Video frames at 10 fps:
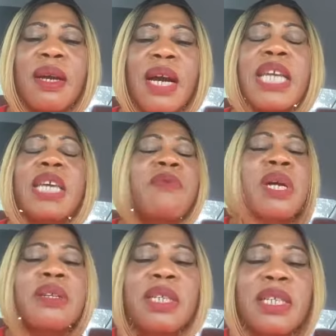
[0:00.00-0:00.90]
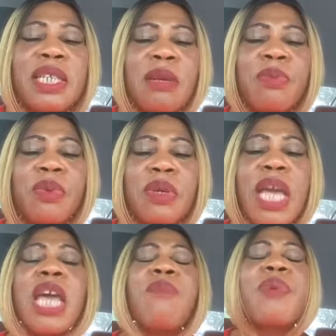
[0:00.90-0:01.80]
I give you another example.
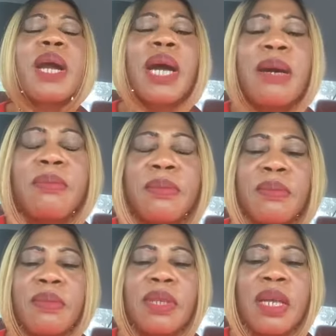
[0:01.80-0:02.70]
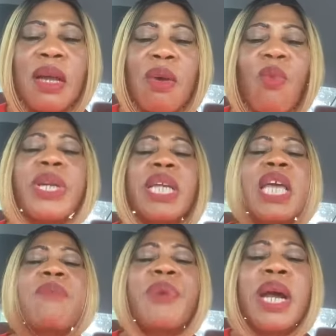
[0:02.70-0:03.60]
Abraham, when
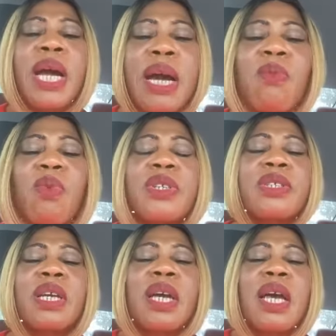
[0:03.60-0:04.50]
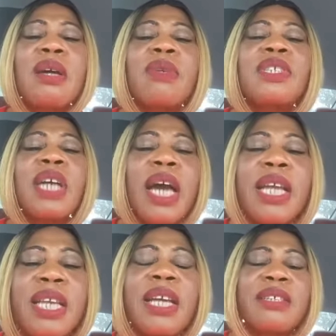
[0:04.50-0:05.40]
Abraham was
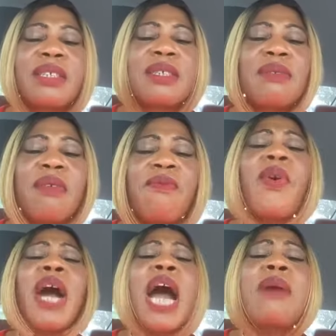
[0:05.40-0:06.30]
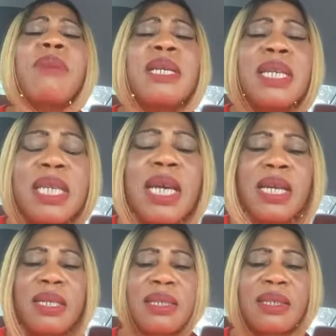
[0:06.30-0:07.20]
childless for how many
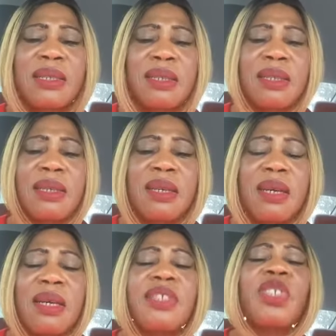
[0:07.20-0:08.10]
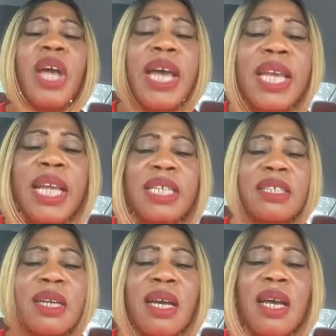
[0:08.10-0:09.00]
years?
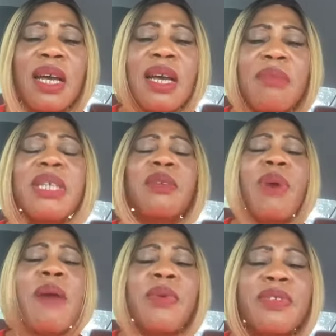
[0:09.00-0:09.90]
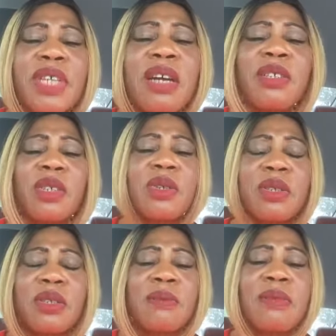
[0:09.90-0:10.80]
Childless. But the Bible tells
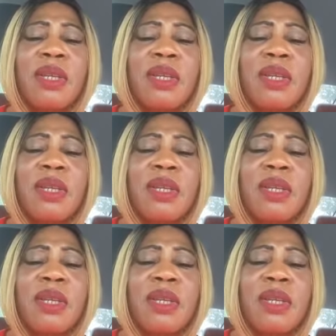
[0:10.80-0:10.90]
us